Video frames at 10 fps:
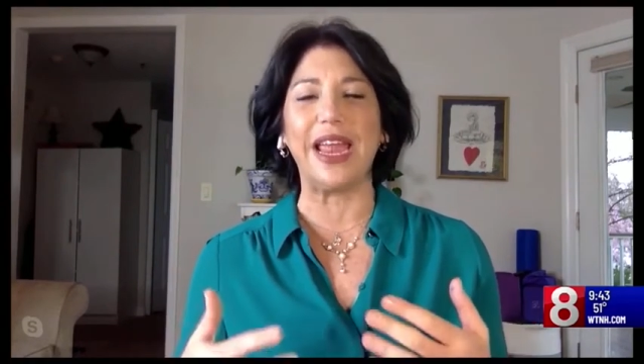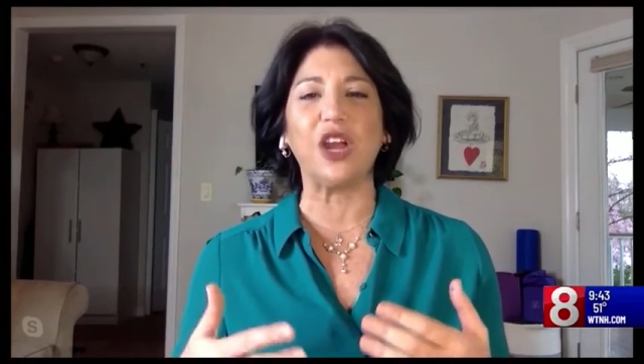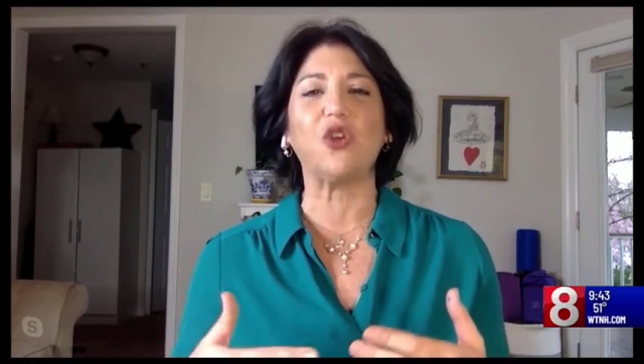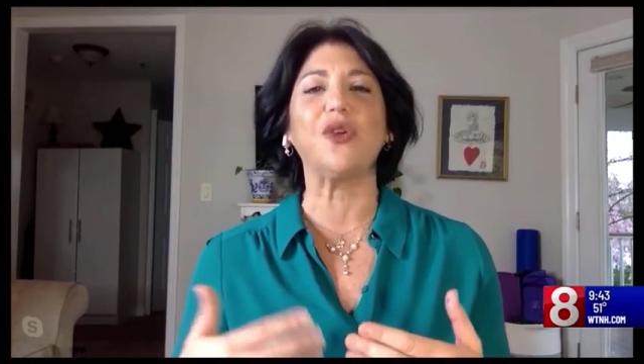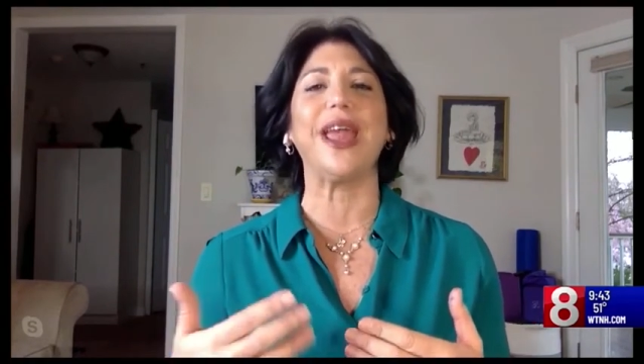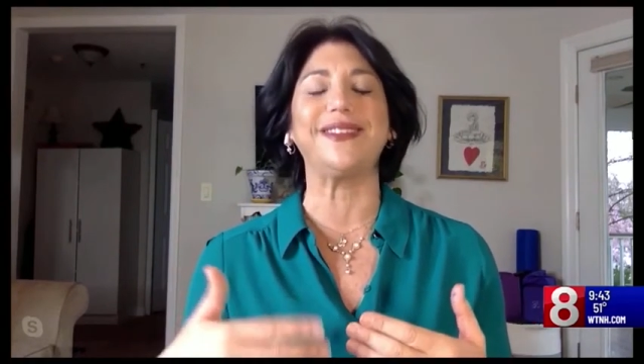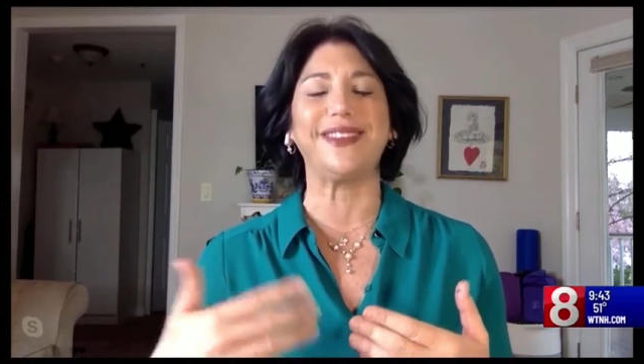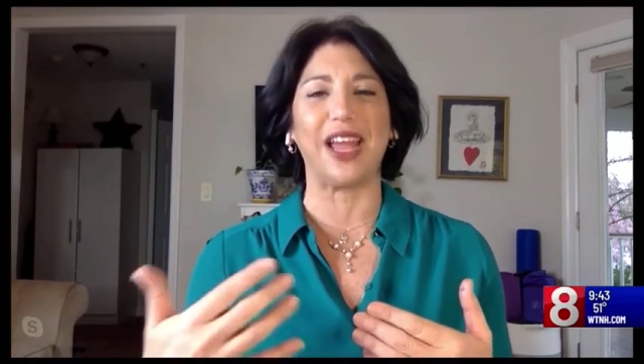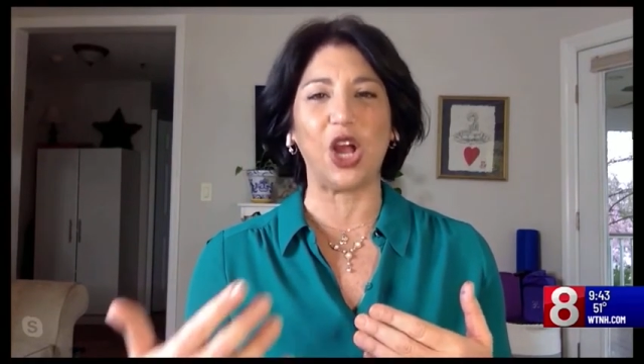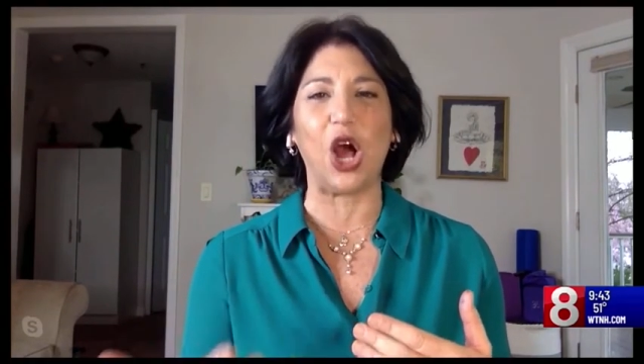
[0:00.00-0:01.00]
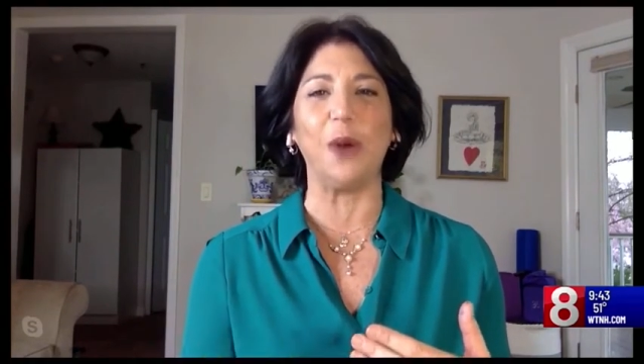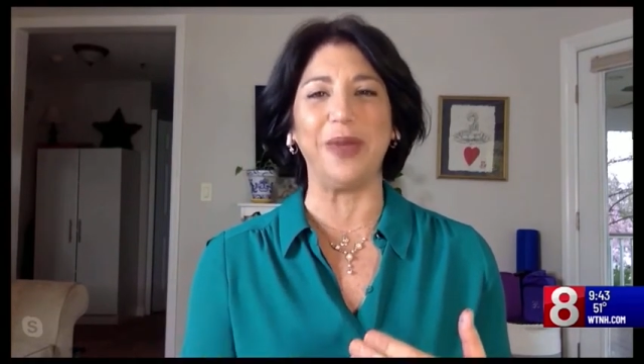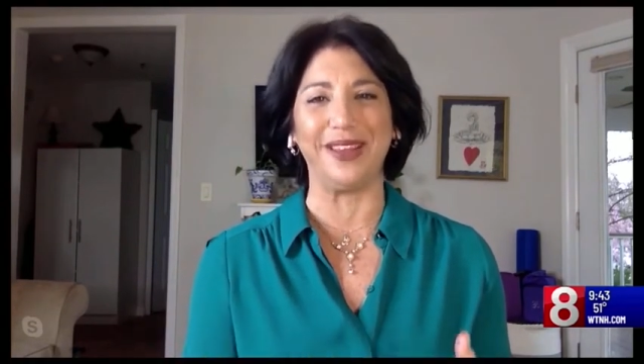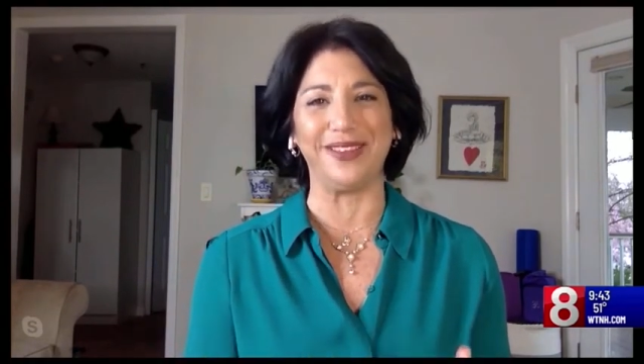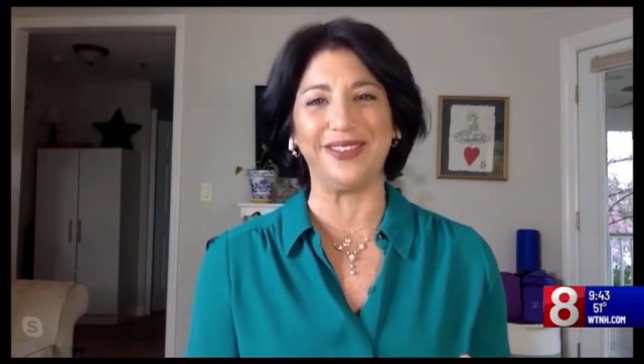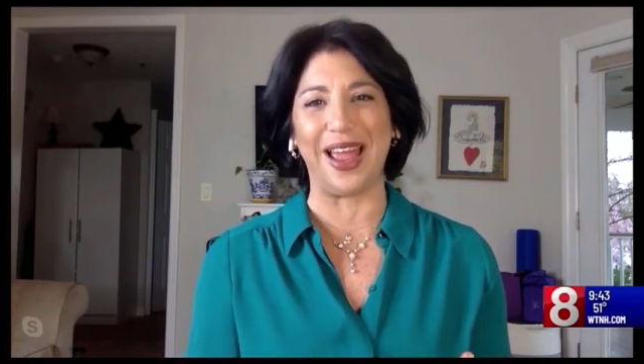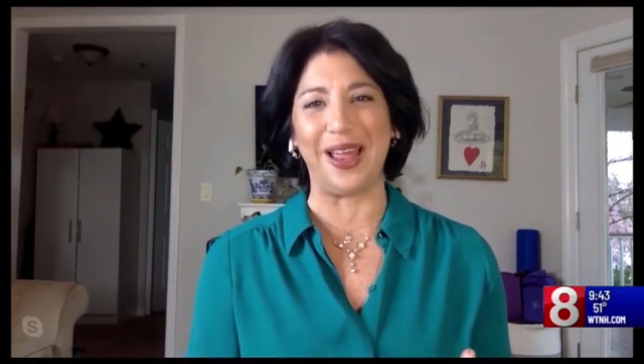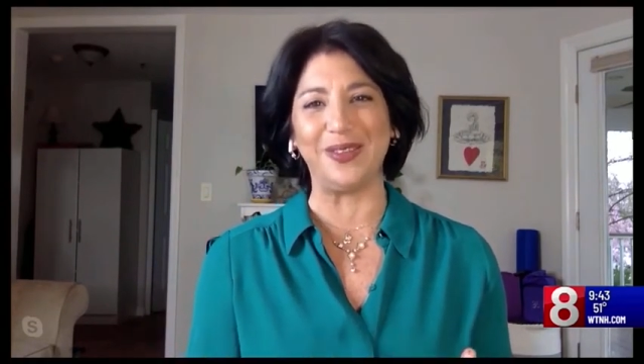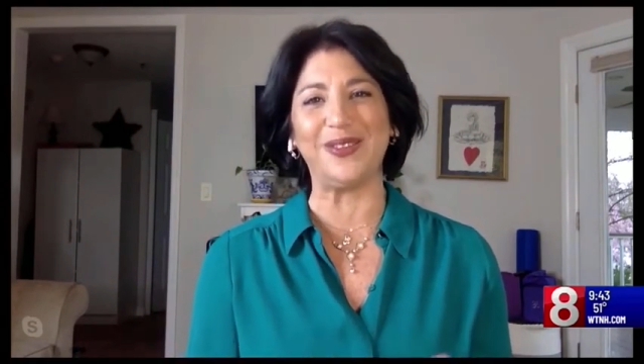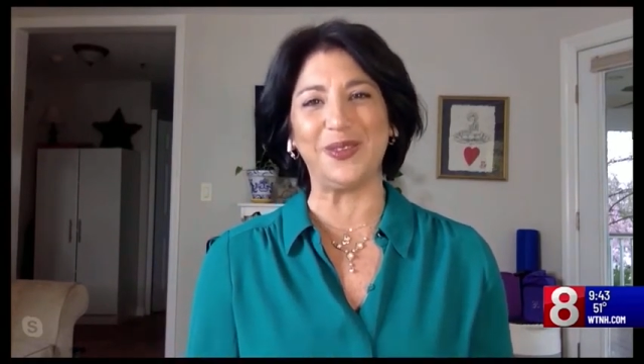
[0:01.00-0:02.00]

it creates that calming sense.